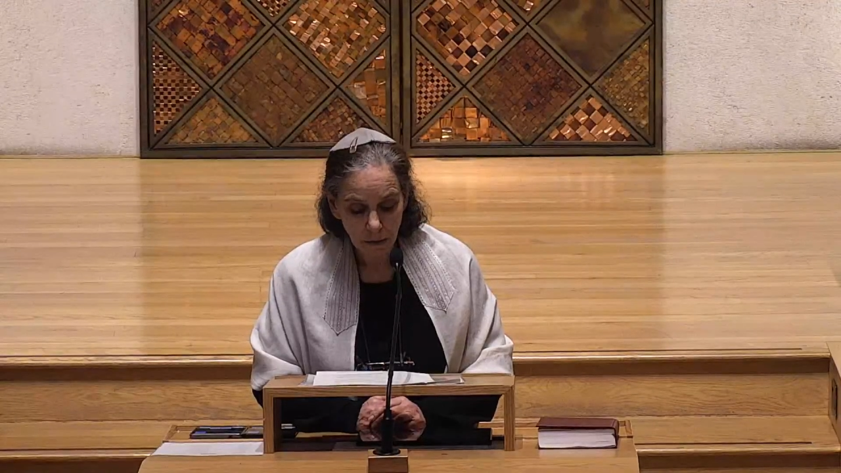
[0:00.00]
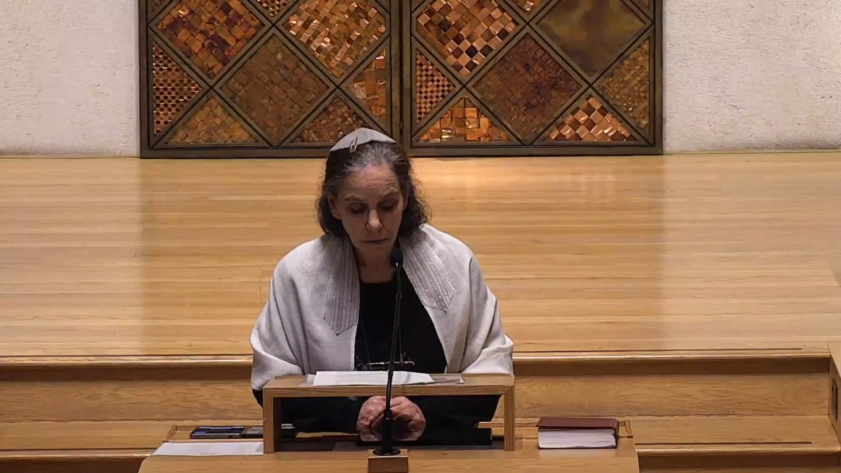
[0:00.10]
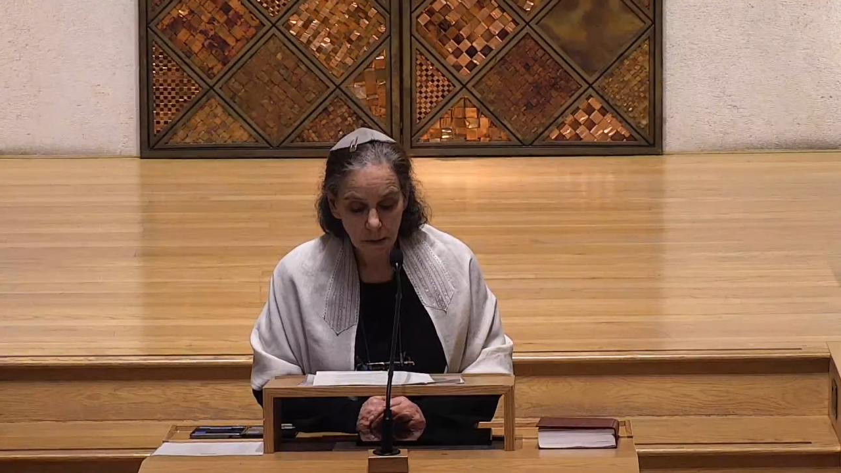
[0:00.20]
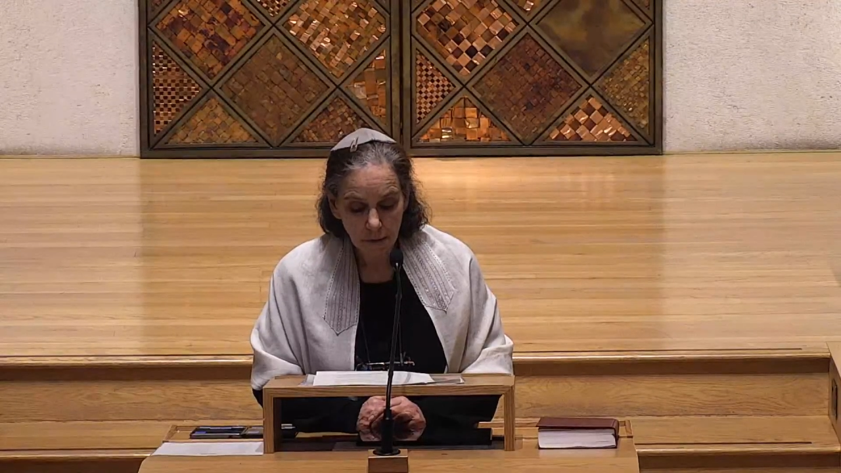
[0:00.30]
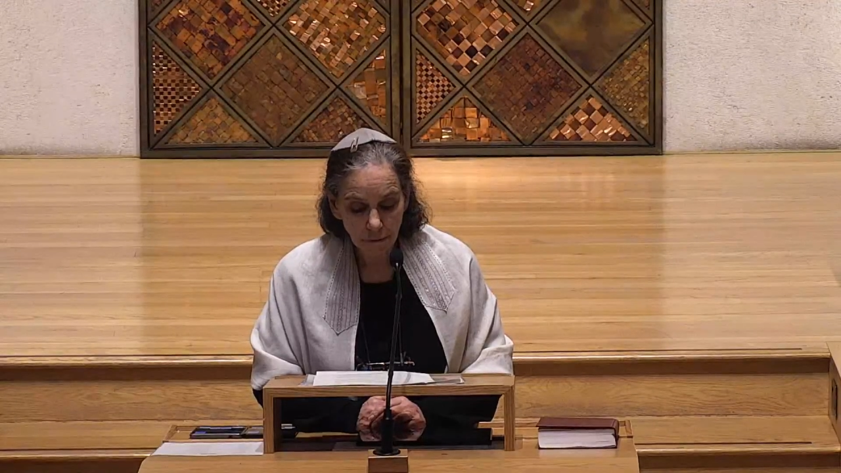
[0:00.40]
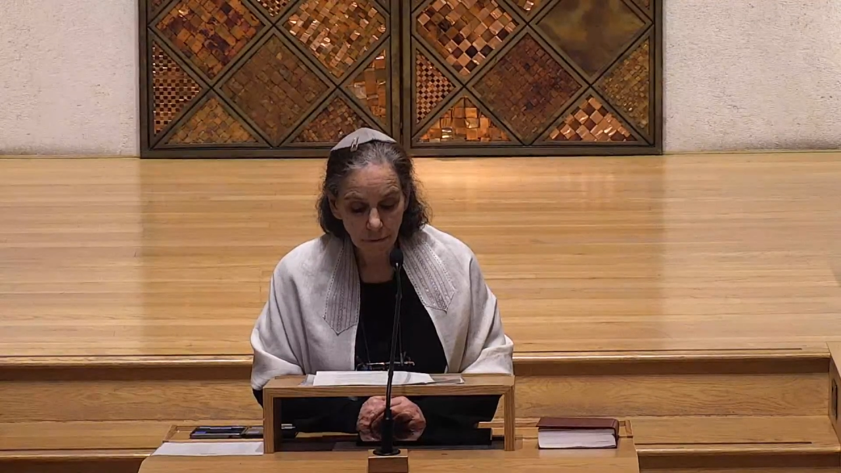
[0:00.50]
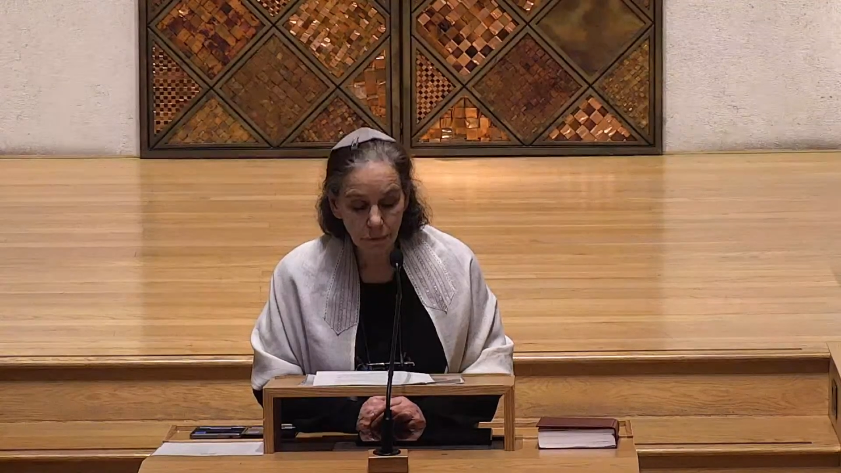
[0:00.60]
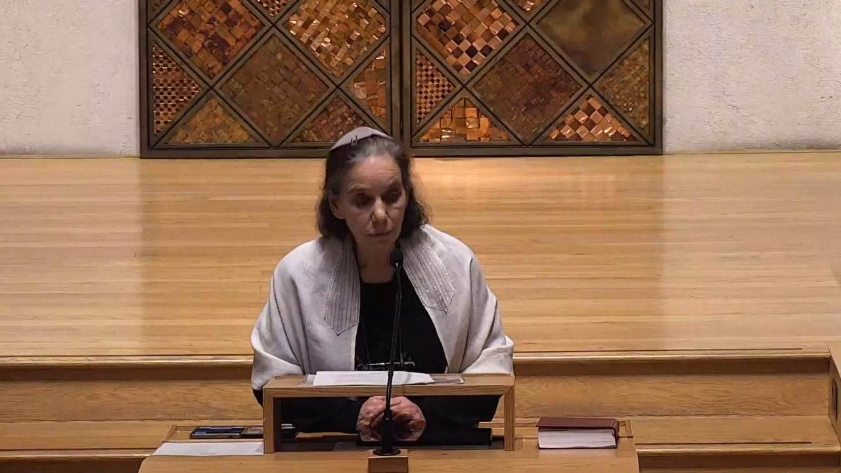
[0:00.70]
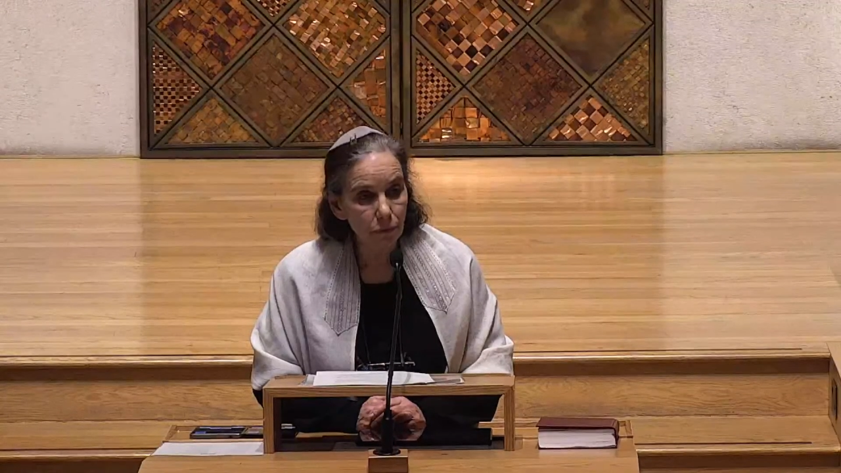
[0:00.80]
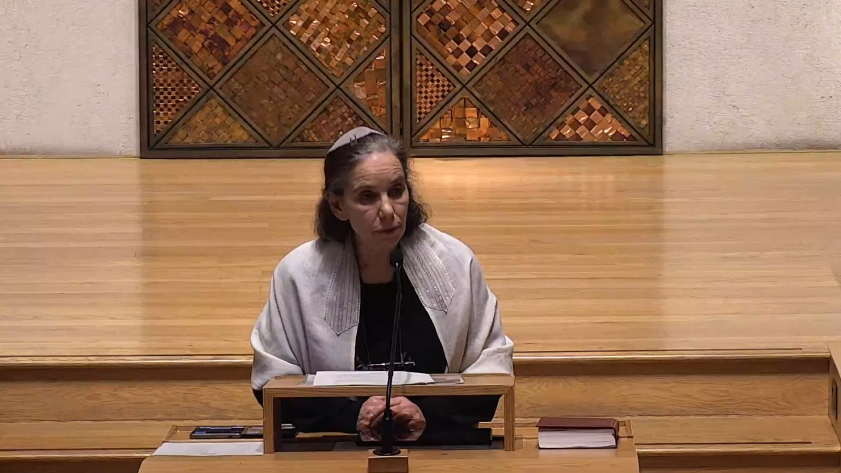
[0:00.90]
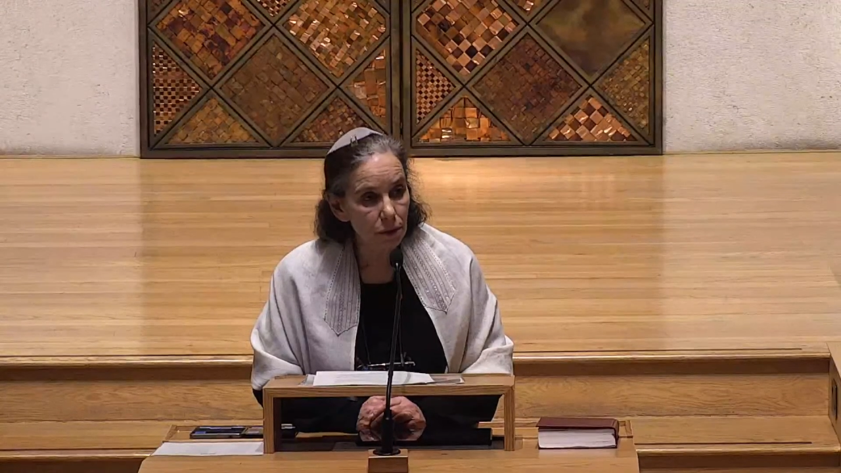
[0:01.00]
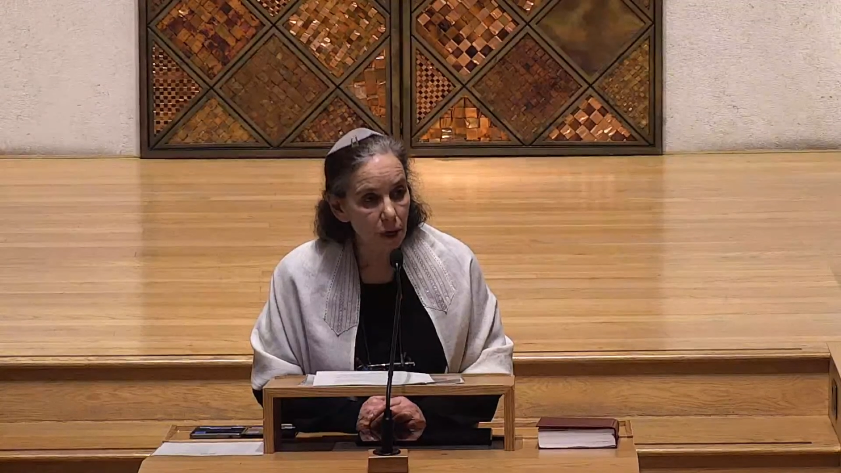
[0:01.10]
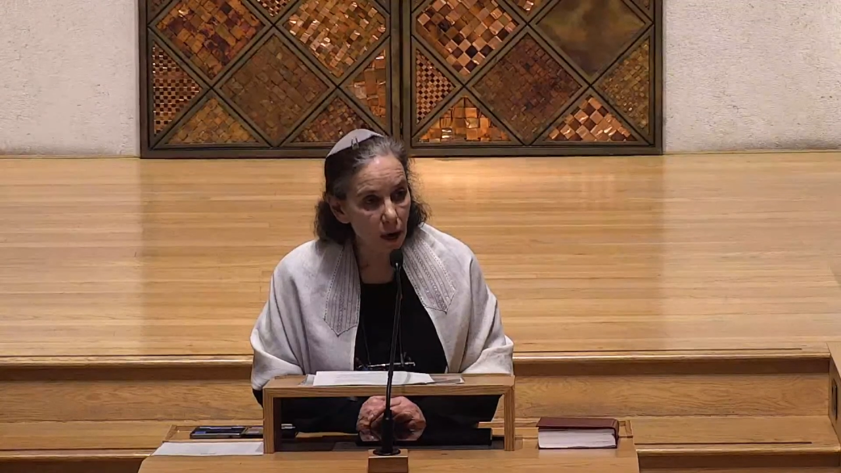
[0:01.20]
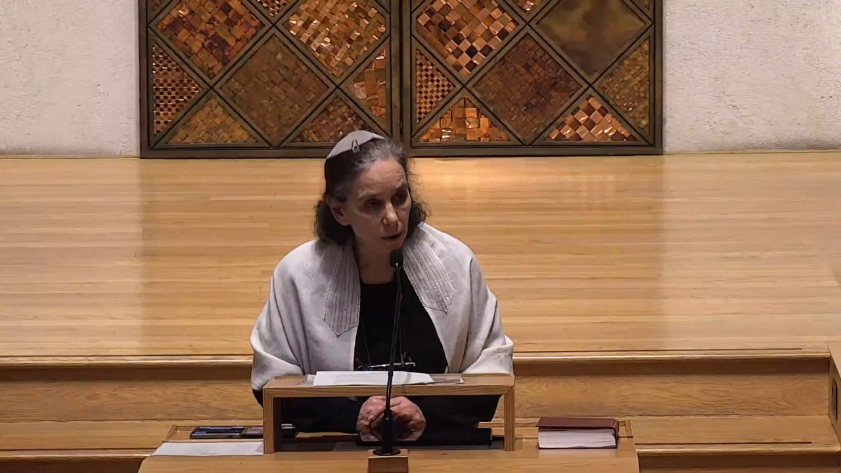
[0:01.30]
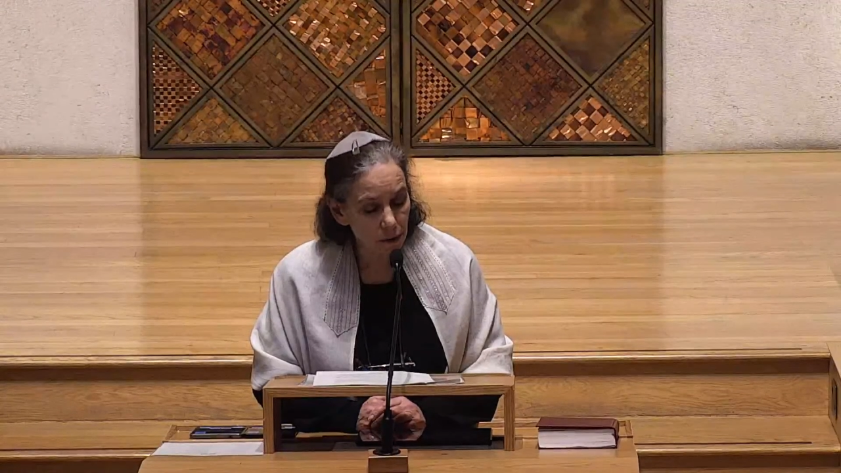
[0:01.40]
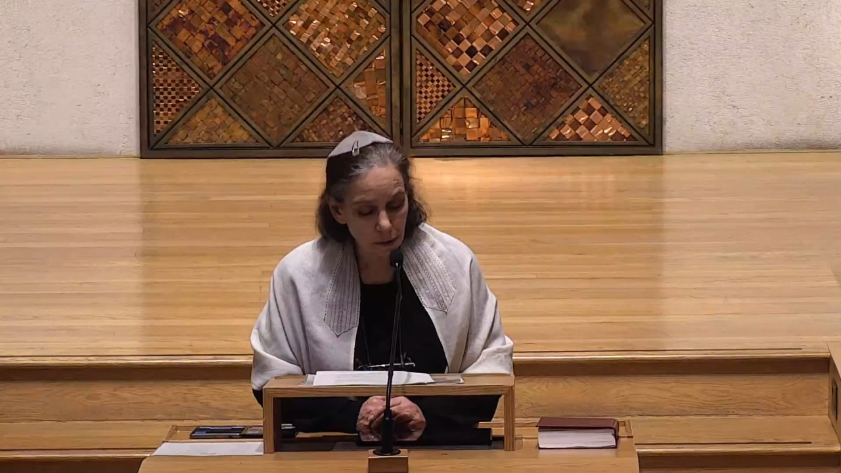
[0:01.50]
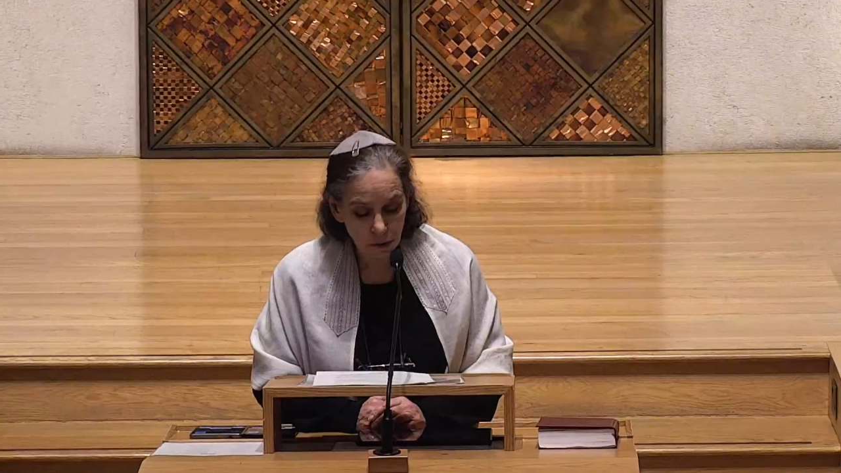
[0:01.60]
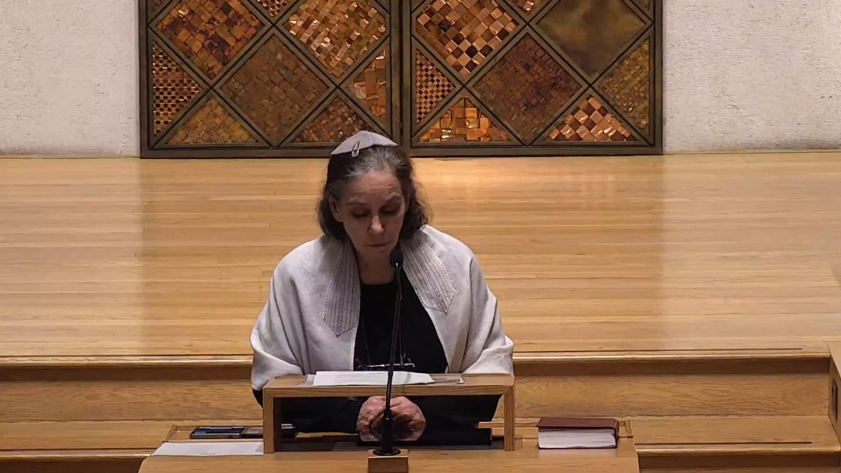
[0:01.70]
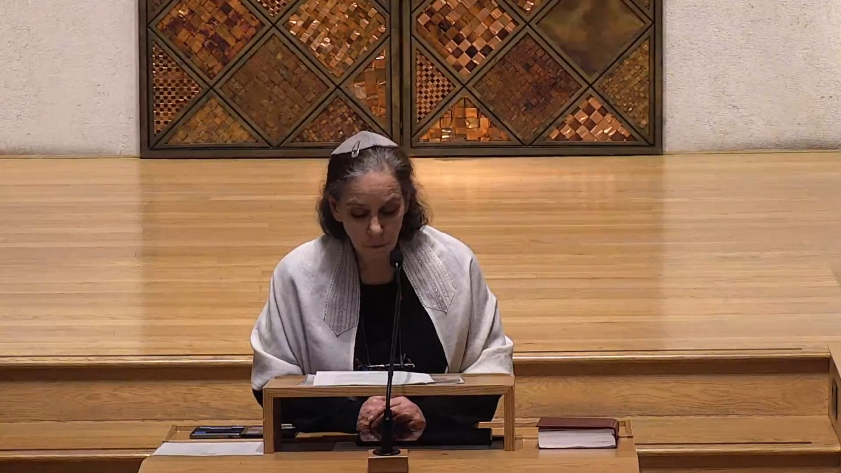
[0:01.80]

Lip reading: who lived through the darkest of